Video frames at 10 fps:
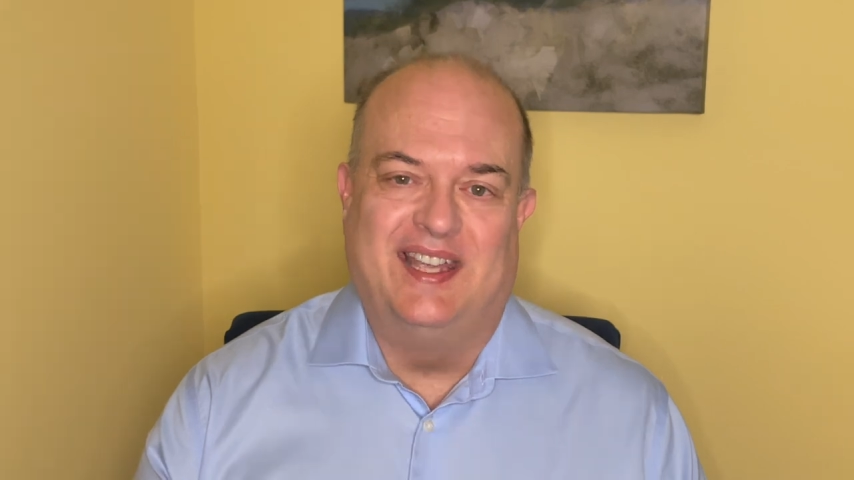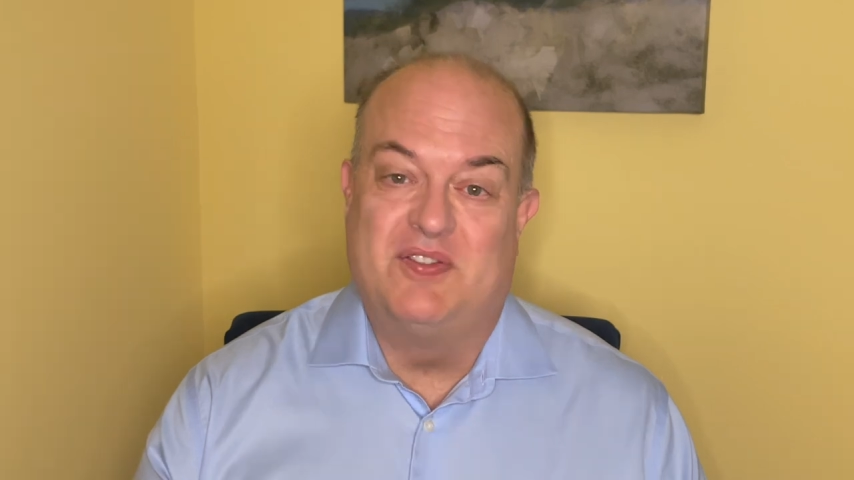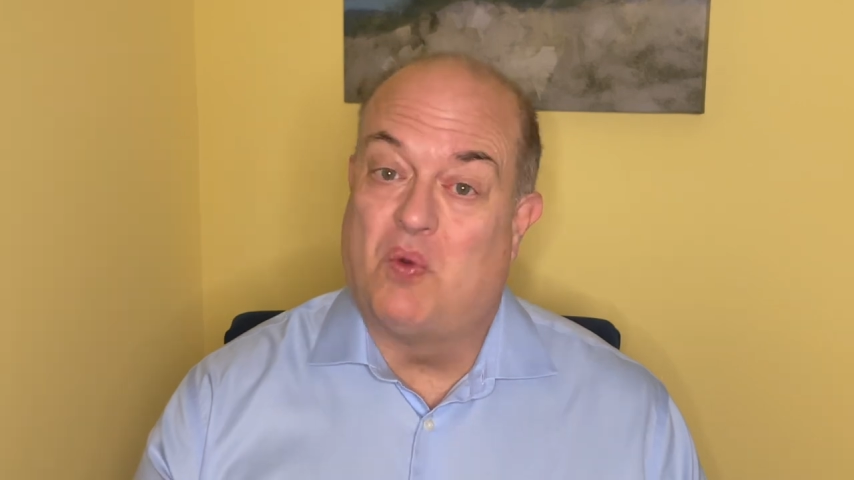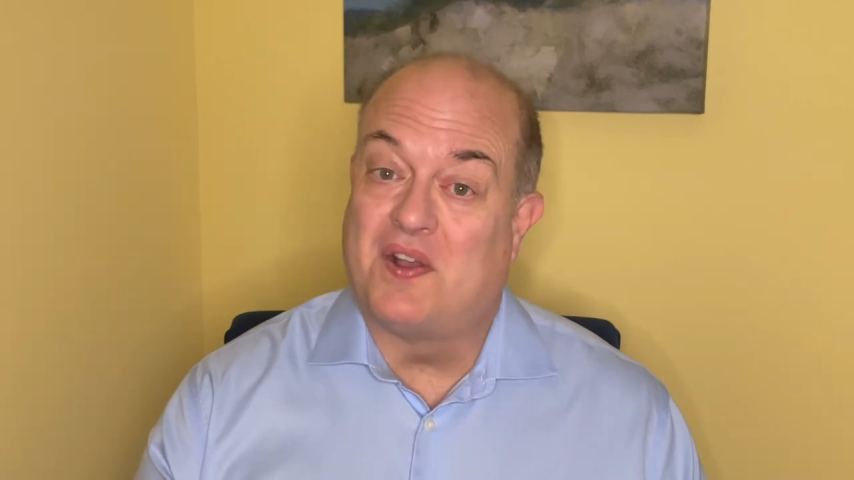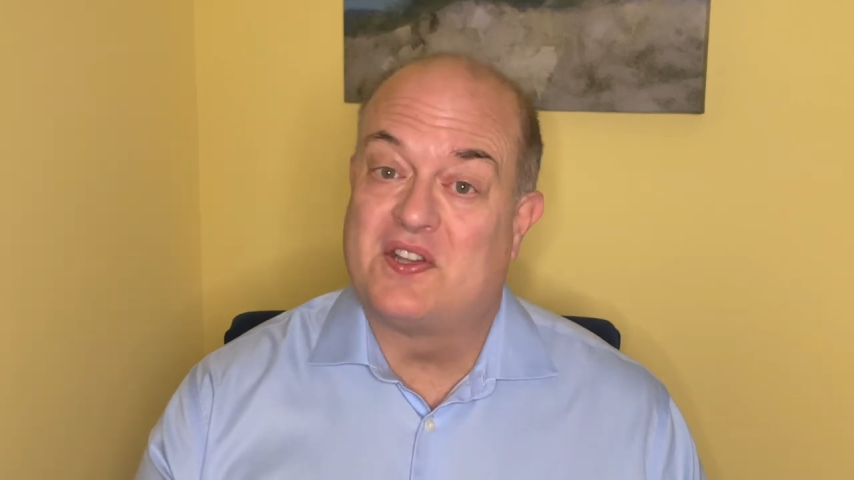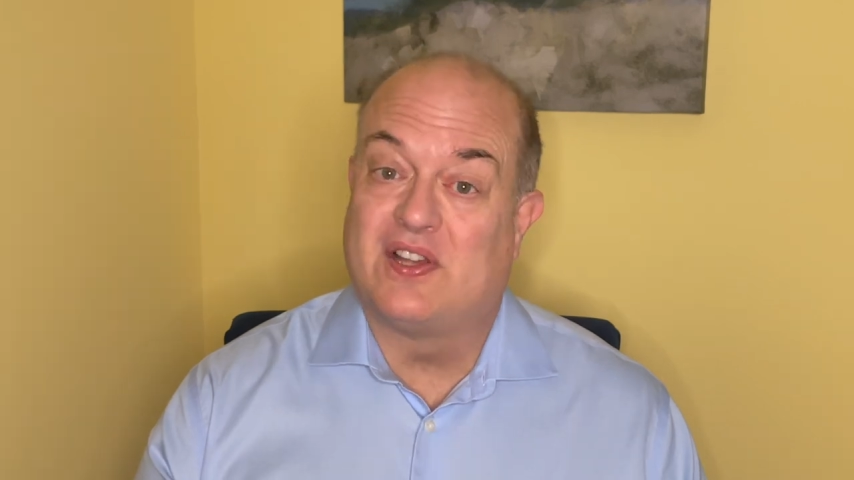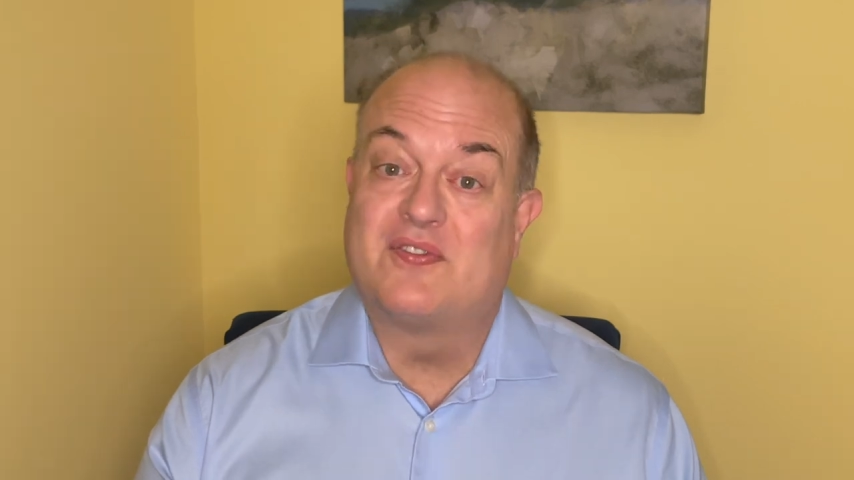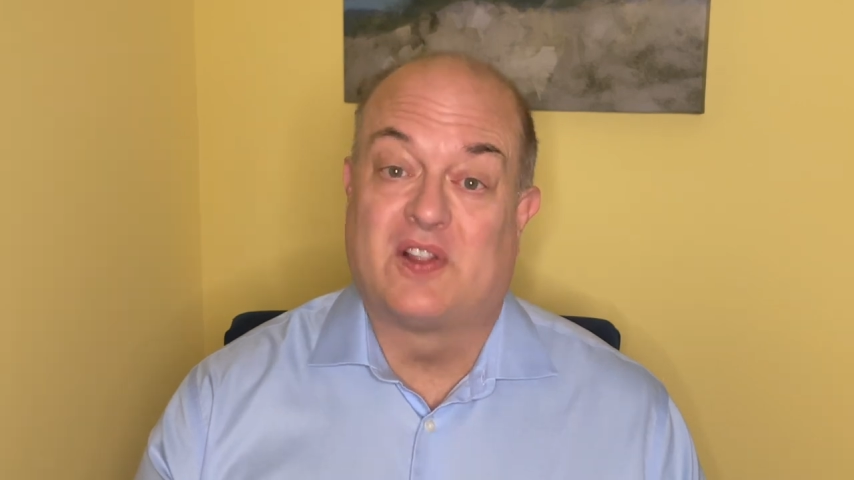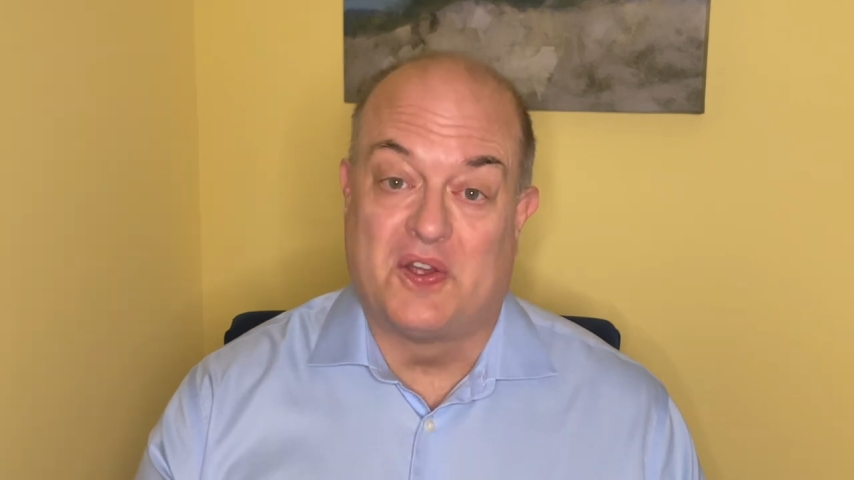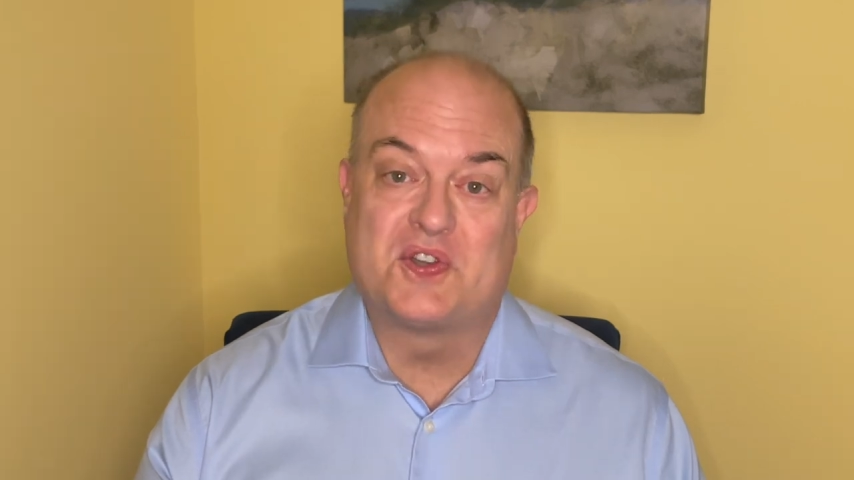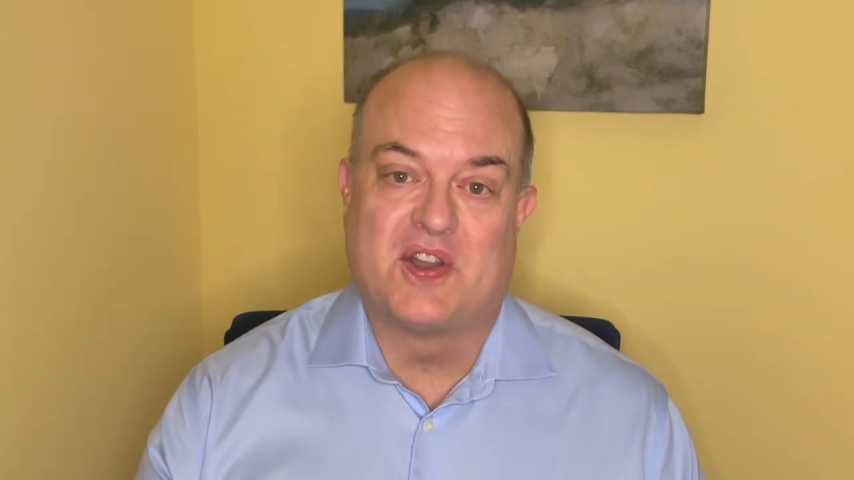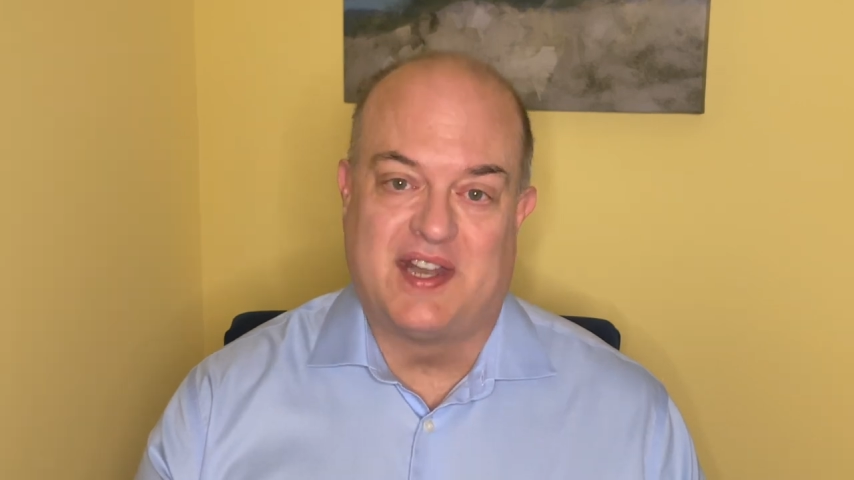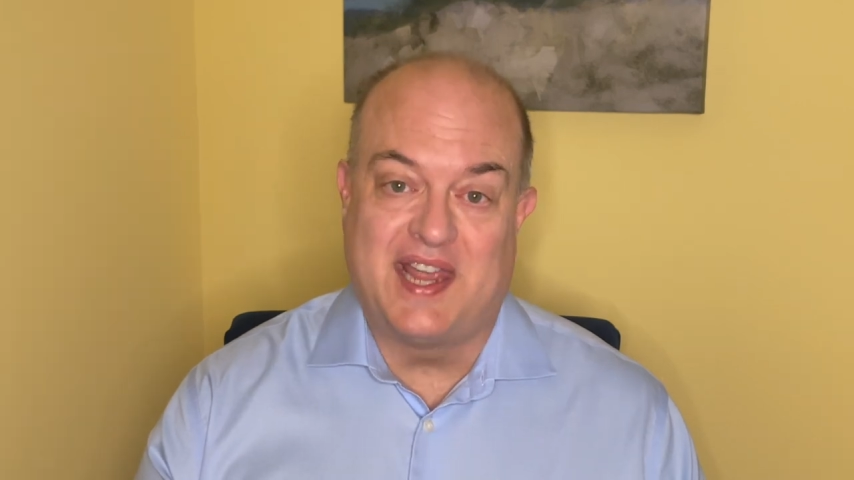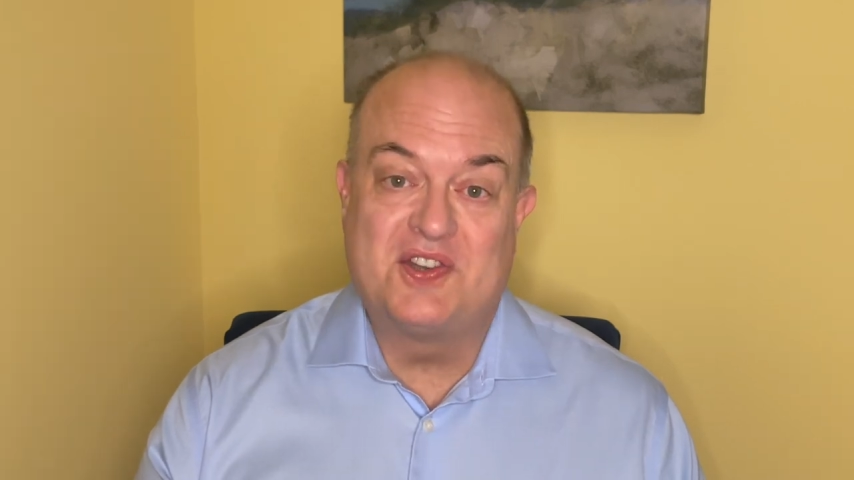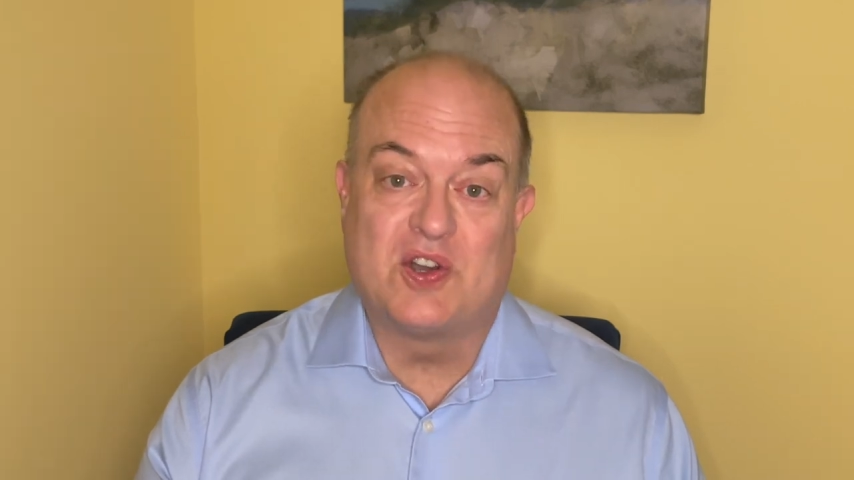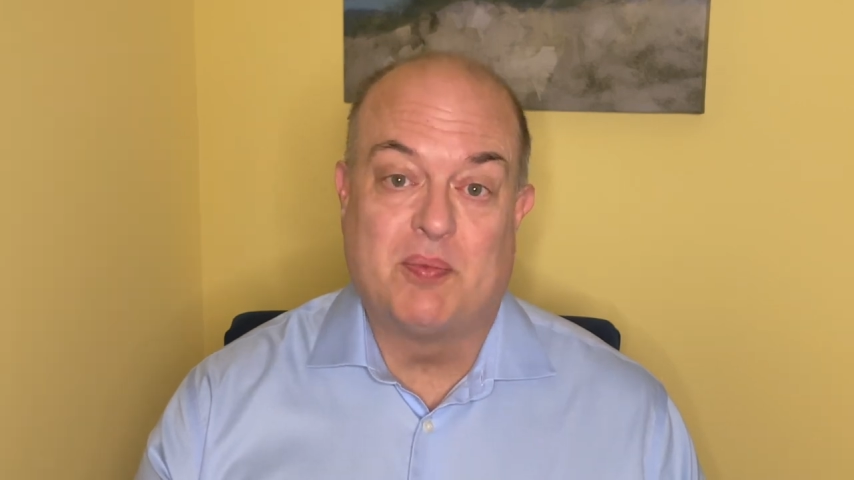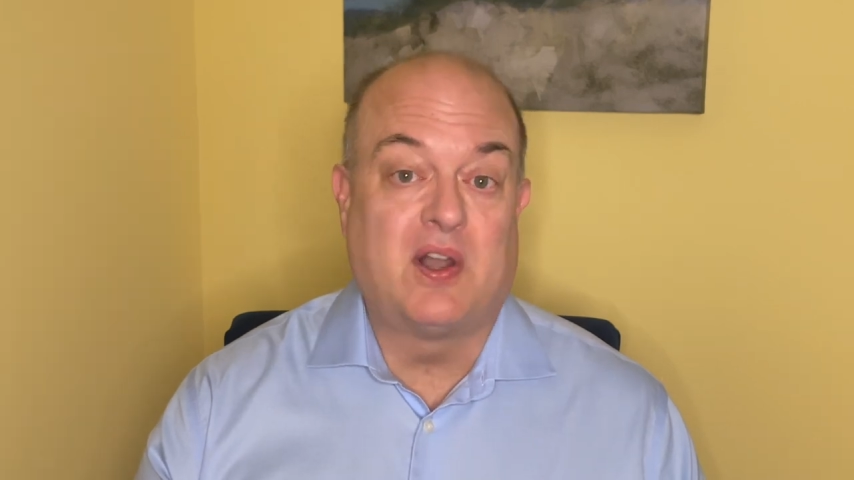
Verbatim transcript: If you want to live closer to nature but